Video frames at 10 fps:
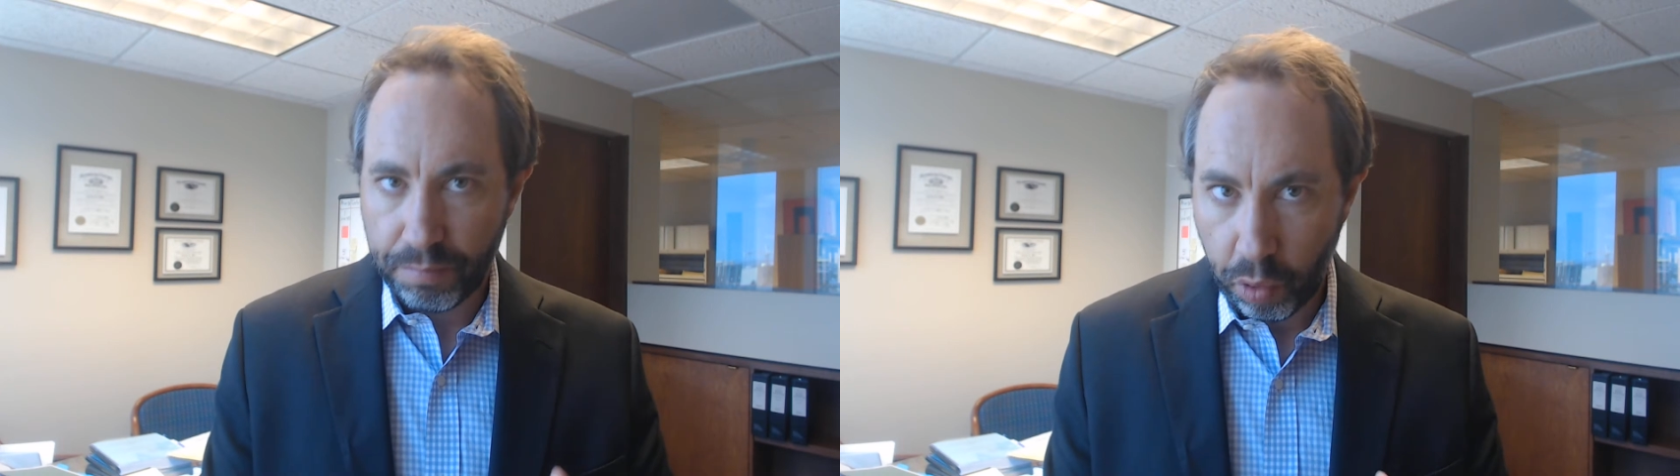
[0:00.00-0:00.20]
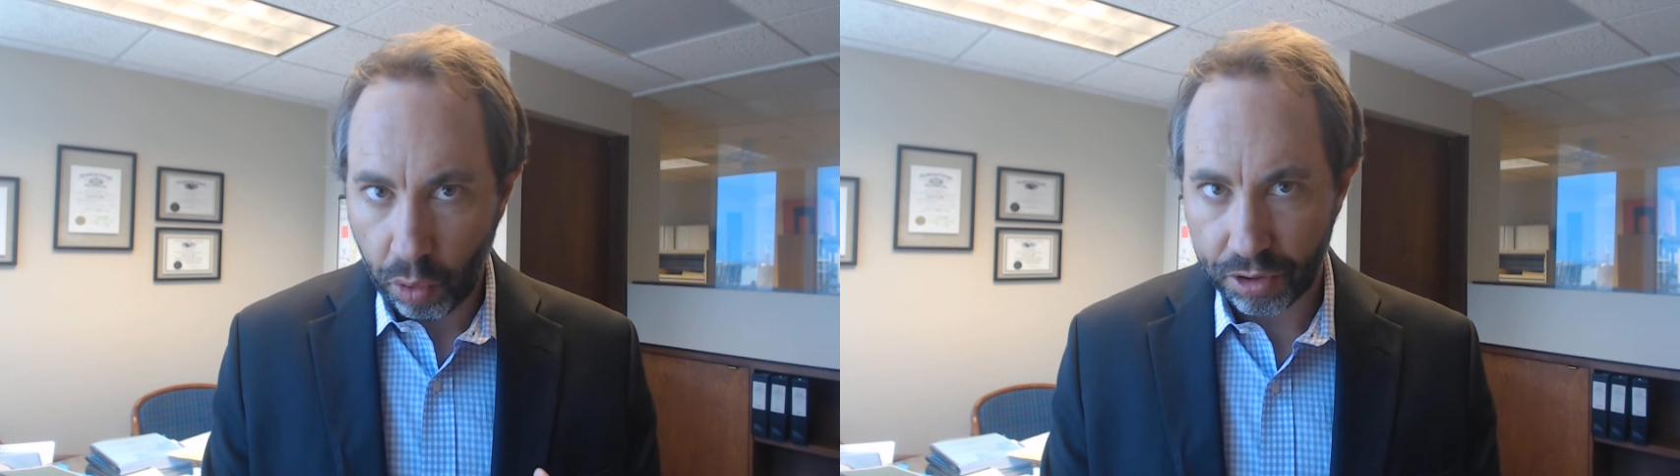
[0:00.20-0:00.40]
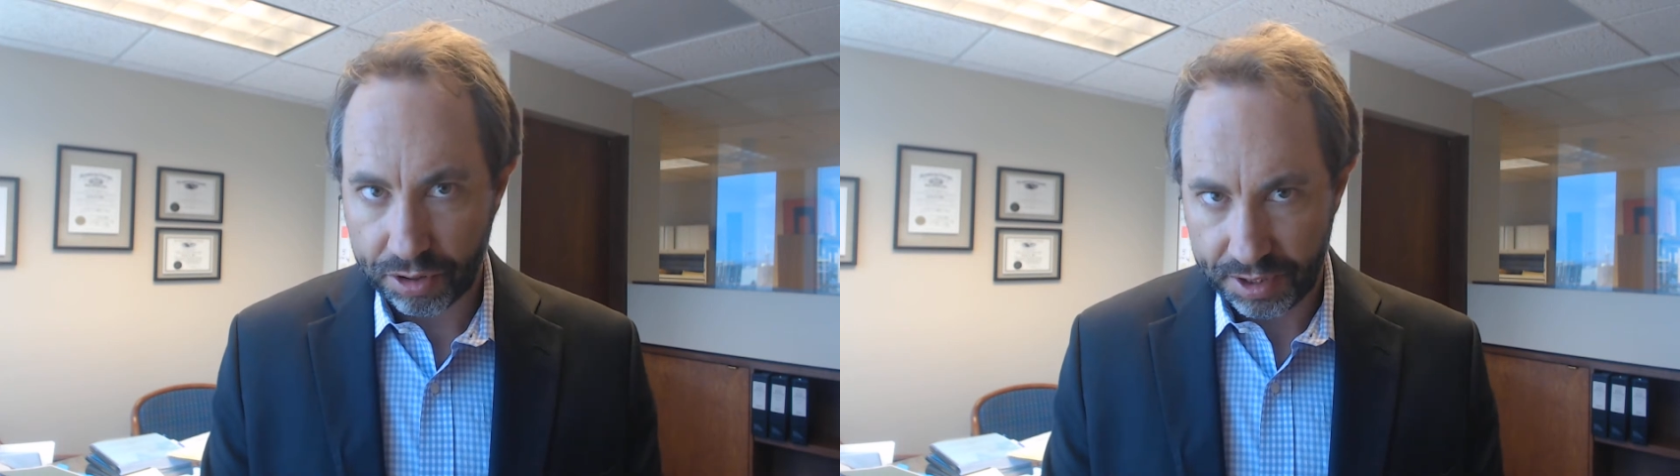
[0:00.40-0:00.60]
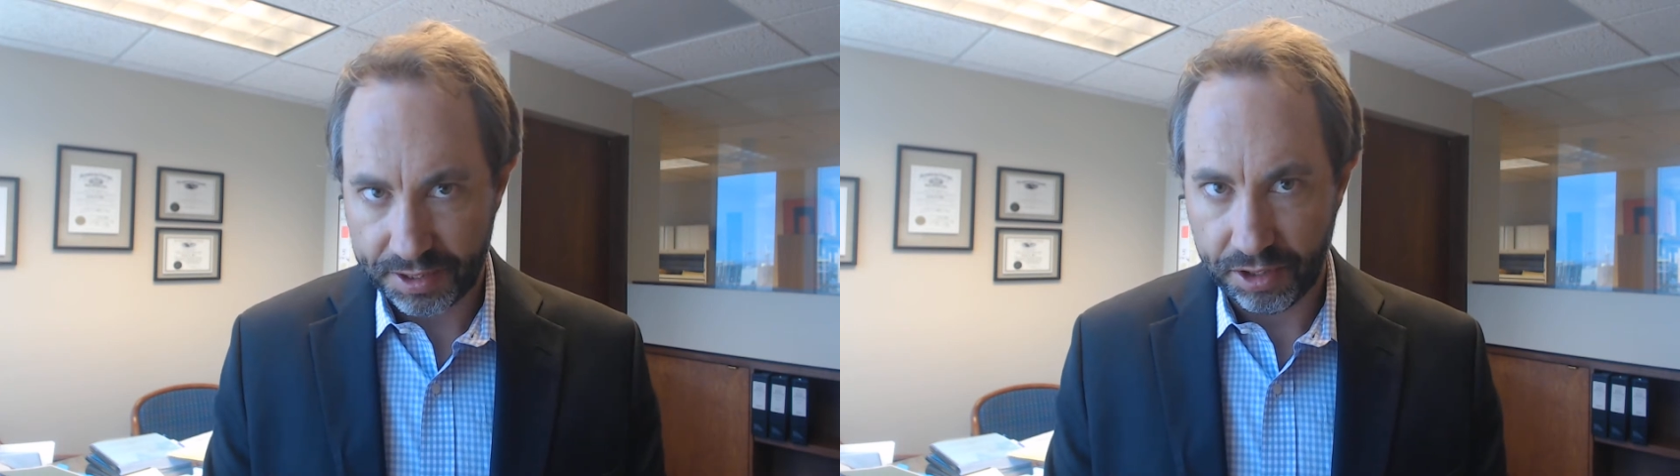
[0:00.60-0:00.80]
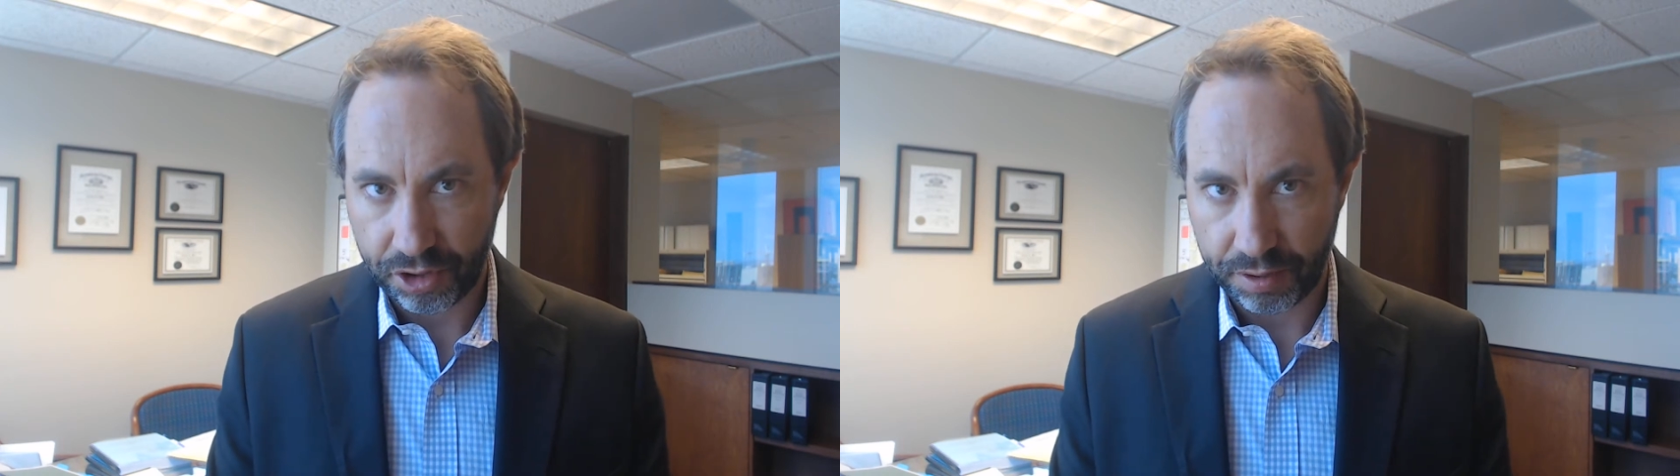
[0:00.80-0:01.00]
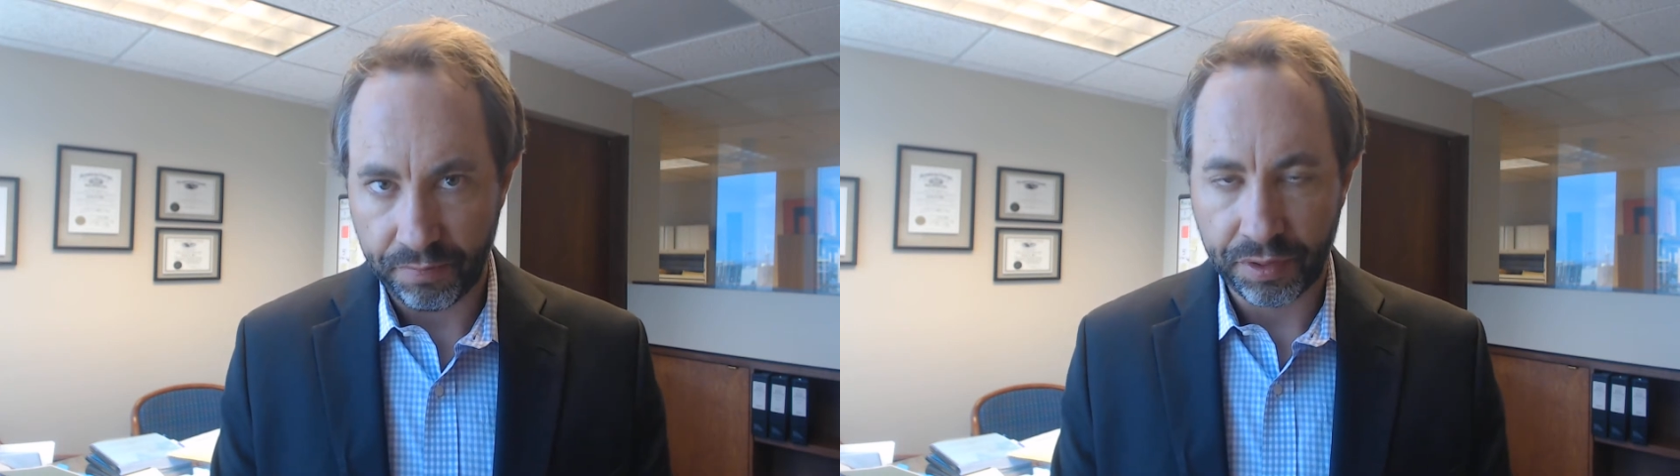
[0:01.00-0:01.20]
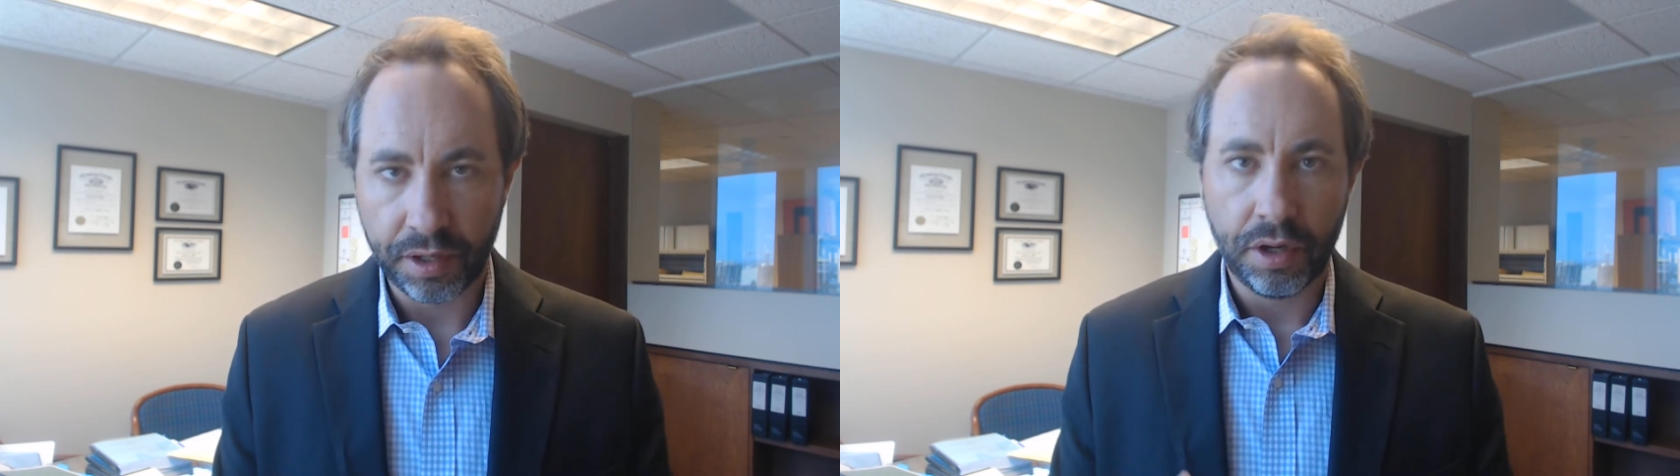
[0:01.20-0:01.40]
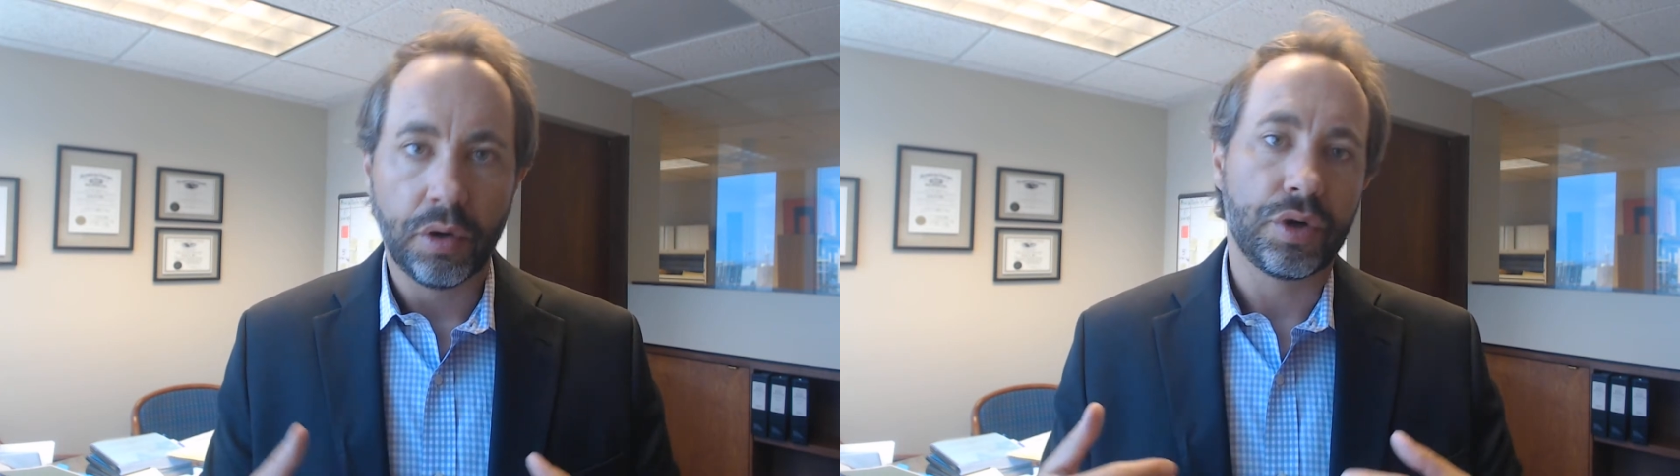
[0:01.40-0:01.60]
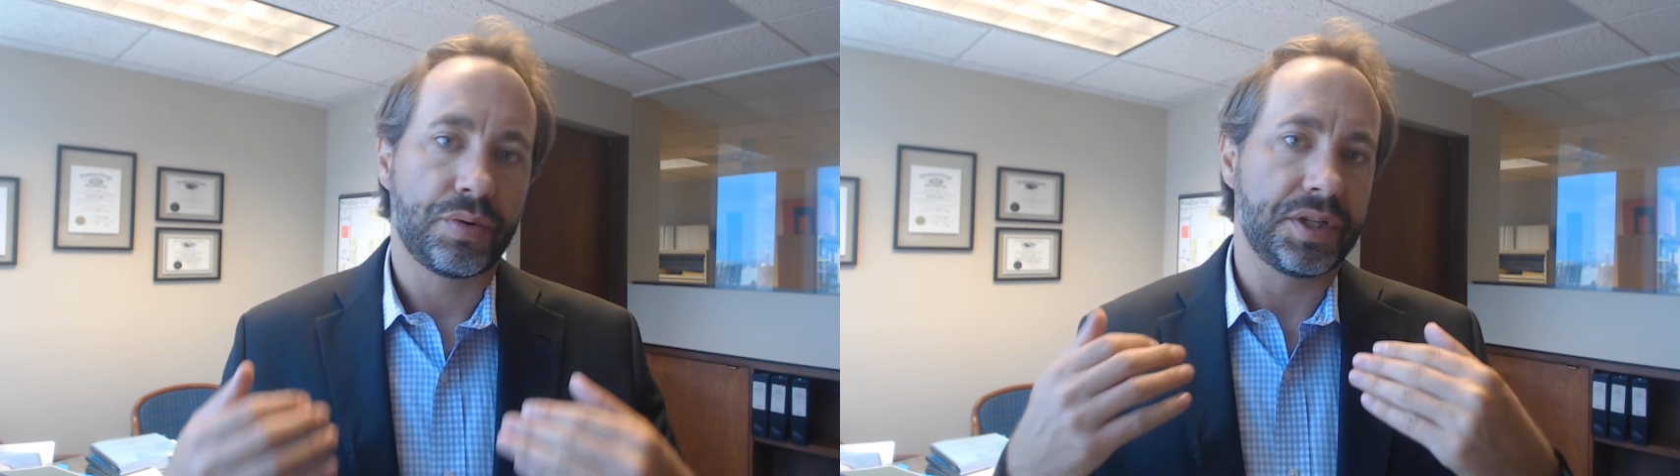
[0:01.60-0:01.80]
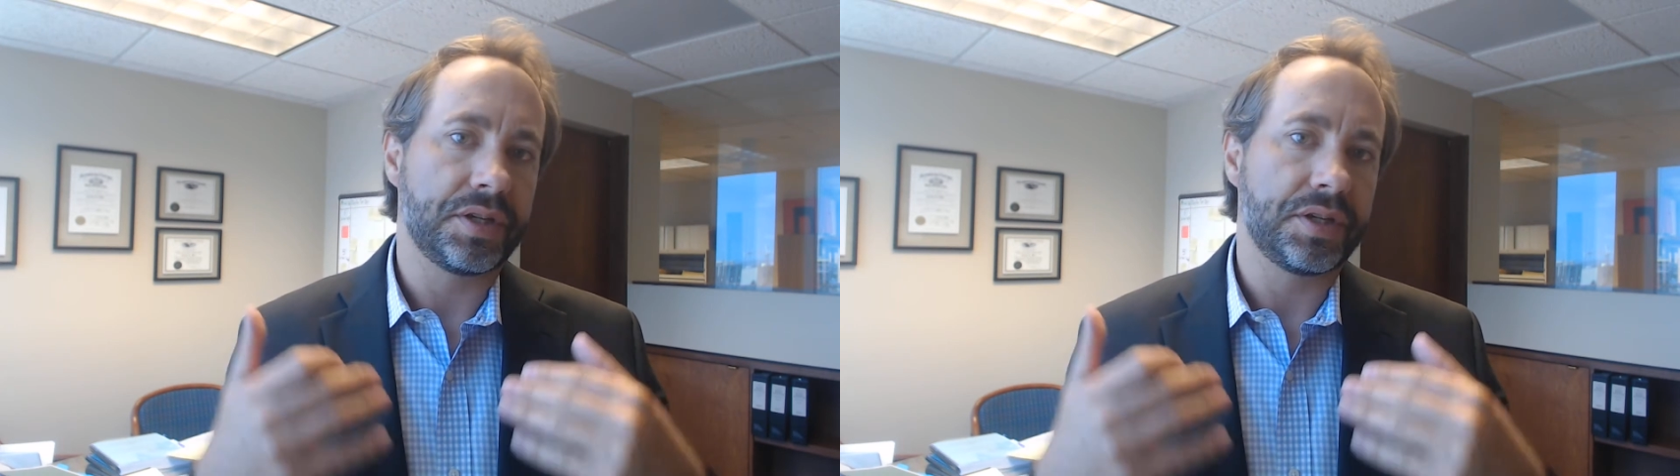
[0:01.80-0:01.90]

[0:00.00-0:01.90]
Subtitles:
Porter decision, which was a